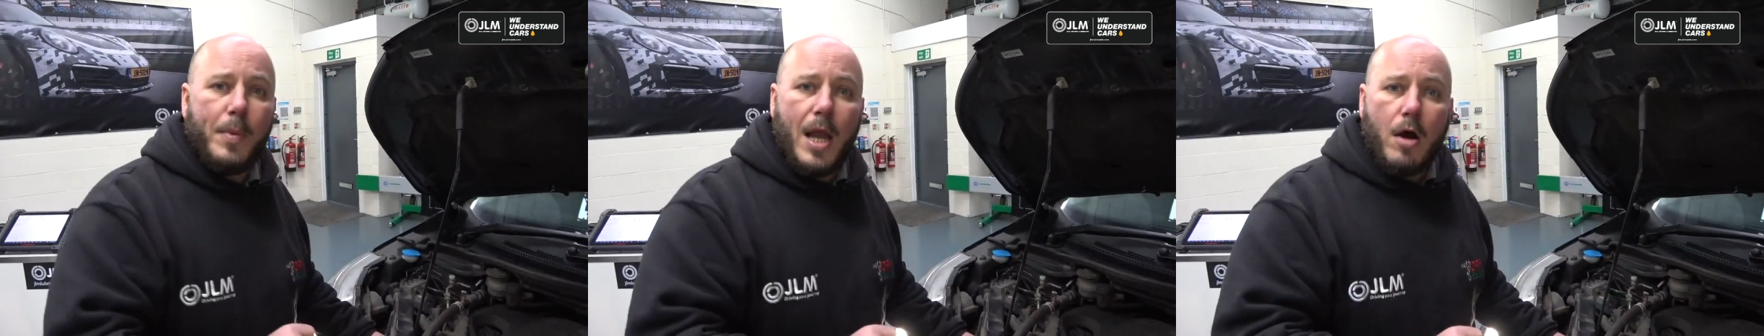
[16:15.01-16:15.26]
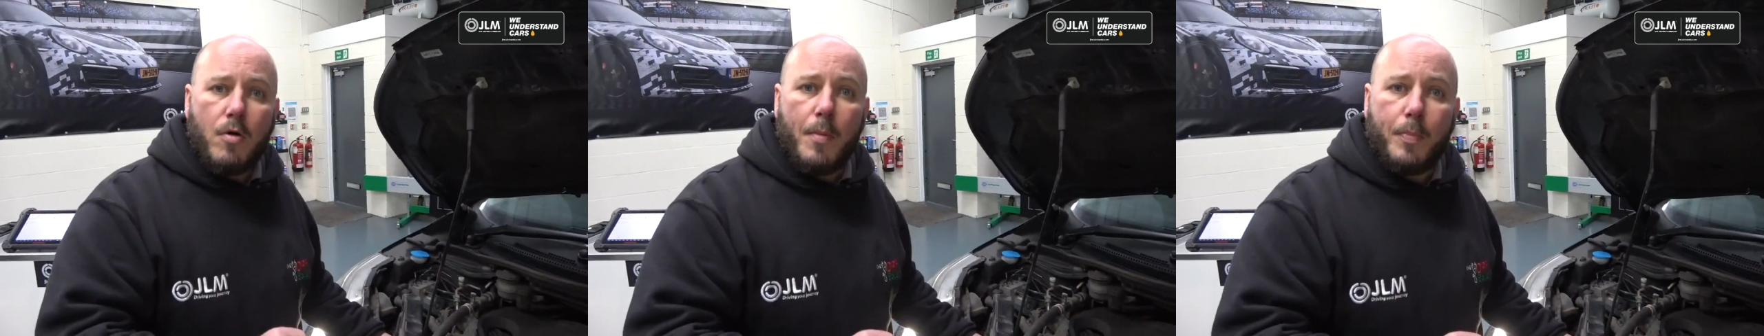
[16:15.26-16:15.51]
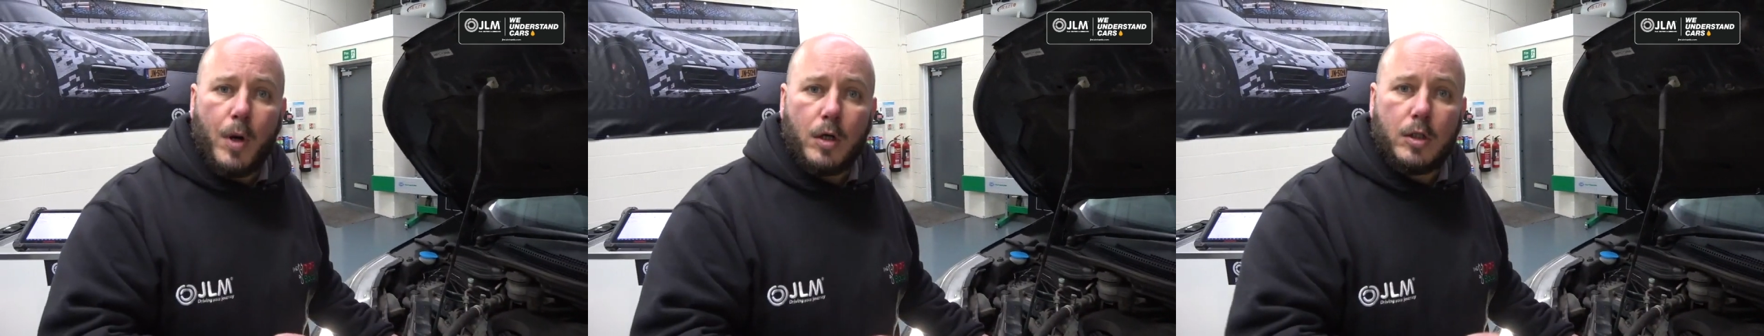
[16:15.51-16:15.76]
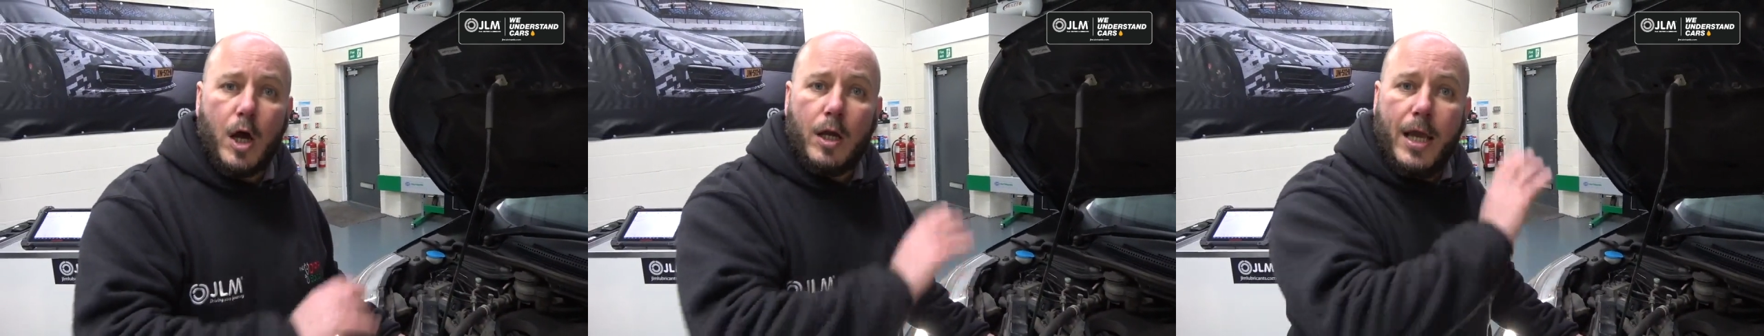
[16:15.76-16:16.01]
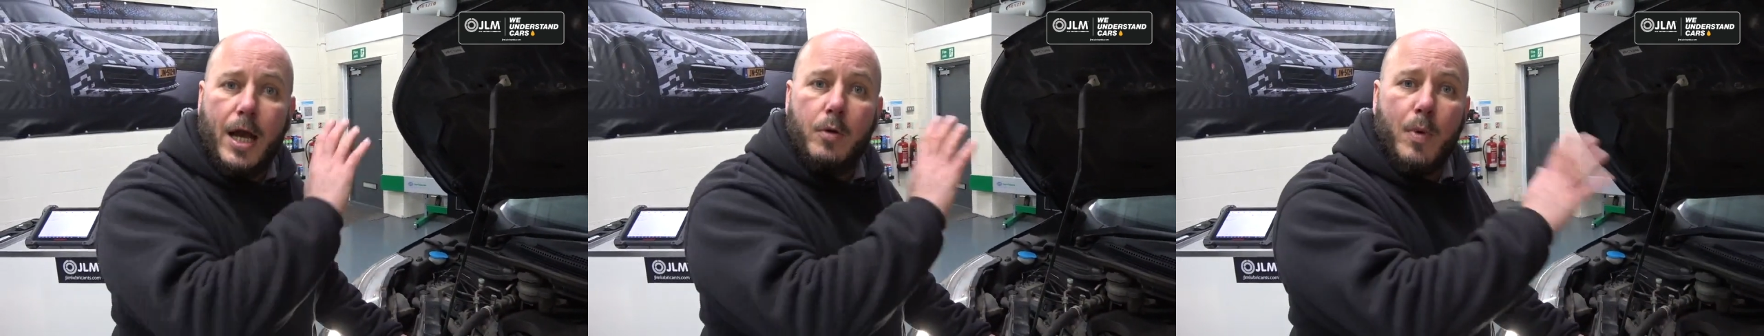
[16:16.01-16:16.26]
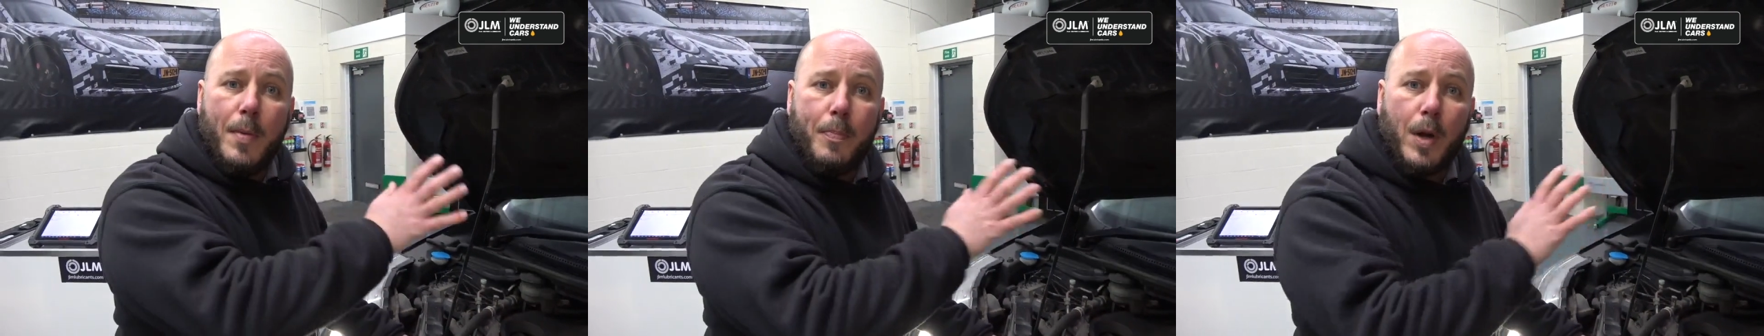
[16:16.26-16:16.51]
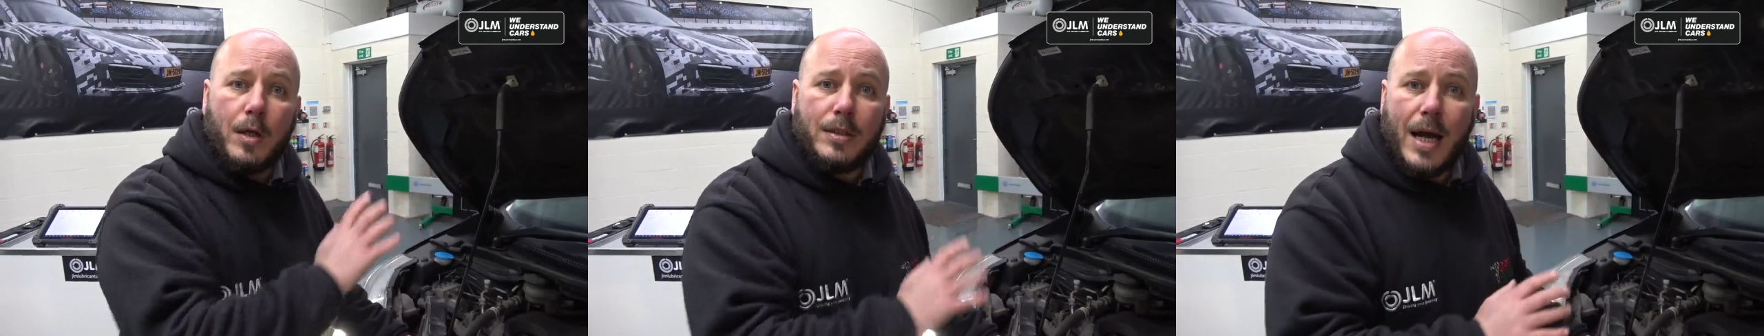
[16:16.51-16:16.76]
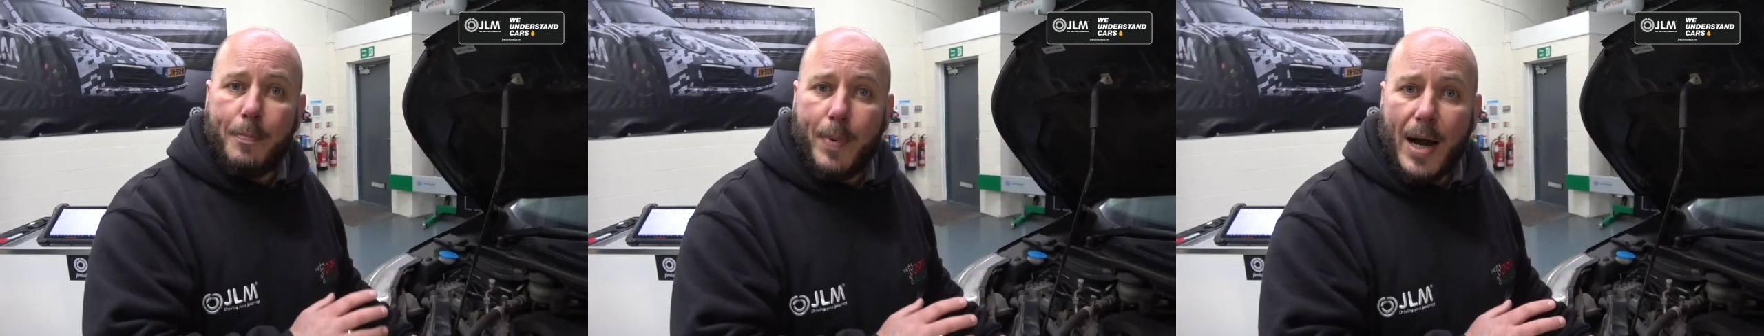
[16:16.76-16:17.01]
meter unplugged earlier. We plugged
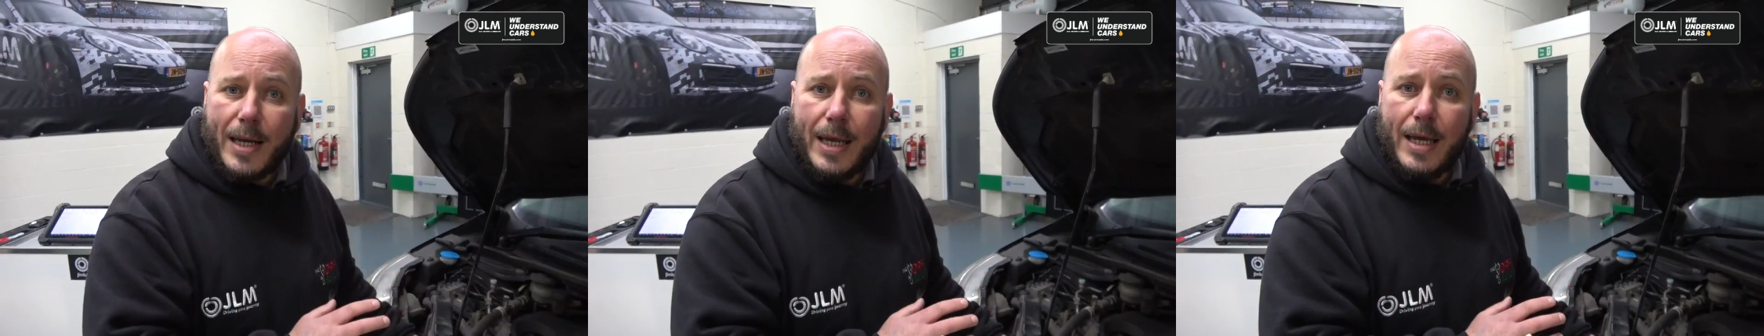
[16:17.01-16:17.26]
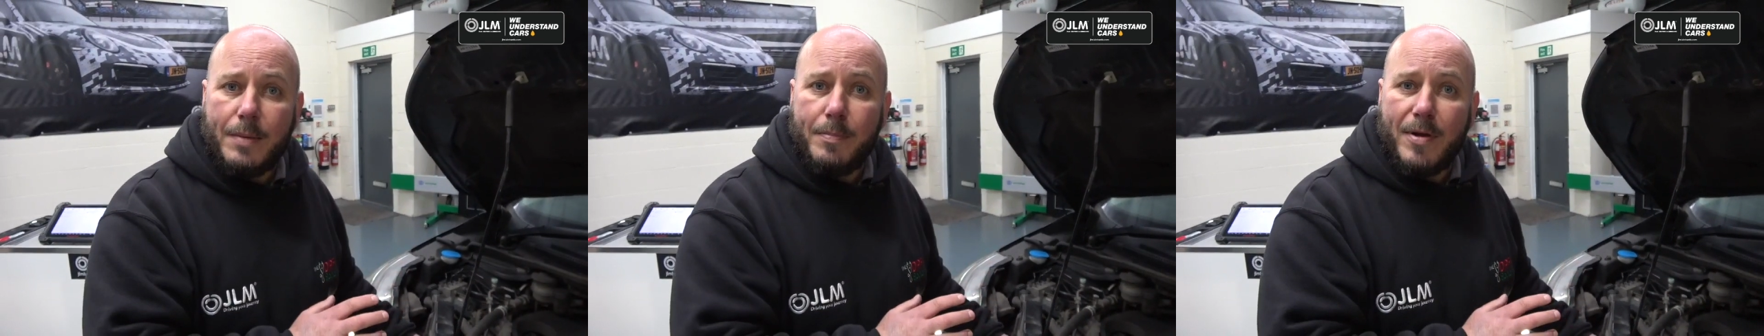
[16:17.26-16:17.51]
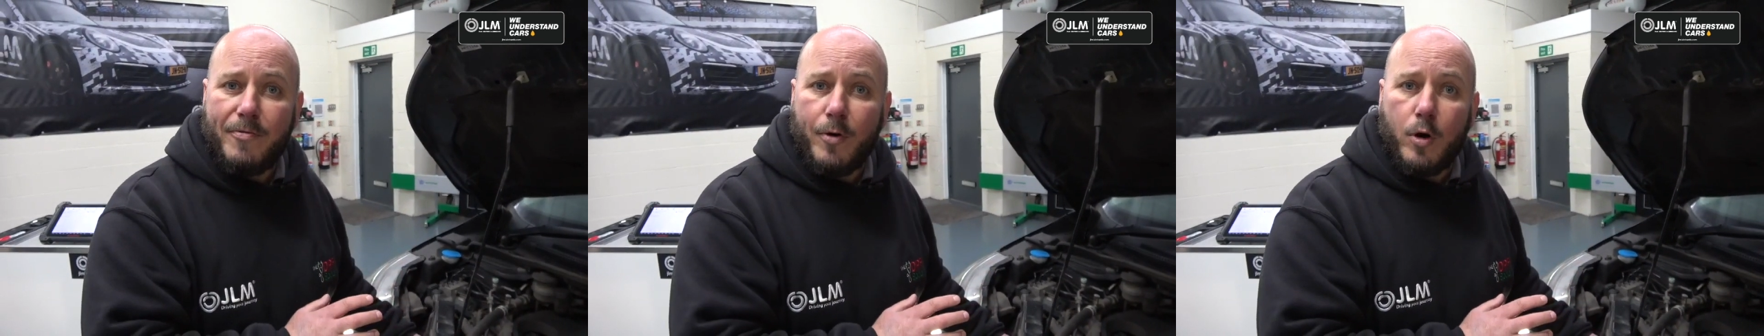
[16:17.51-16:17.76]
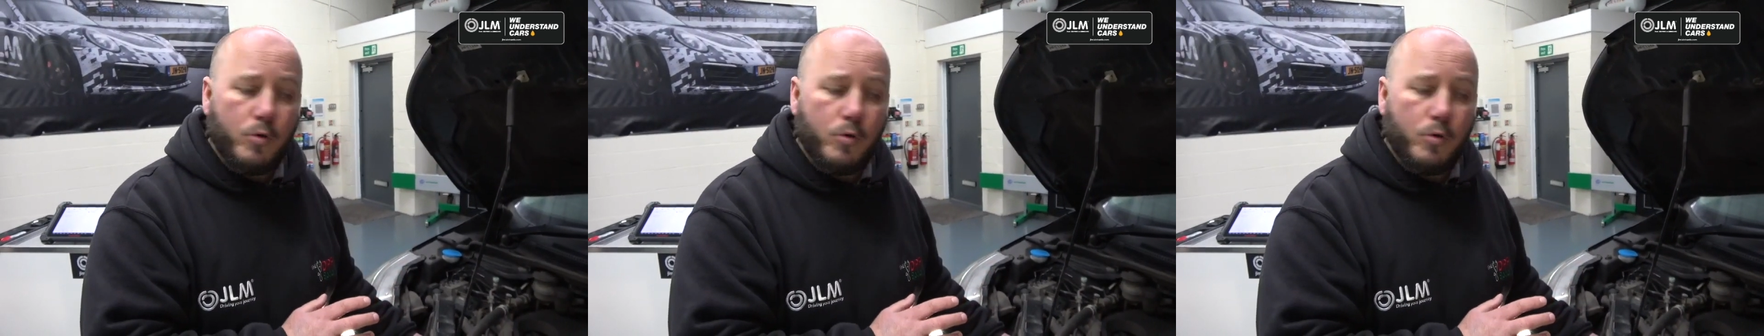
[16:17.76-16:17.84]
that back in before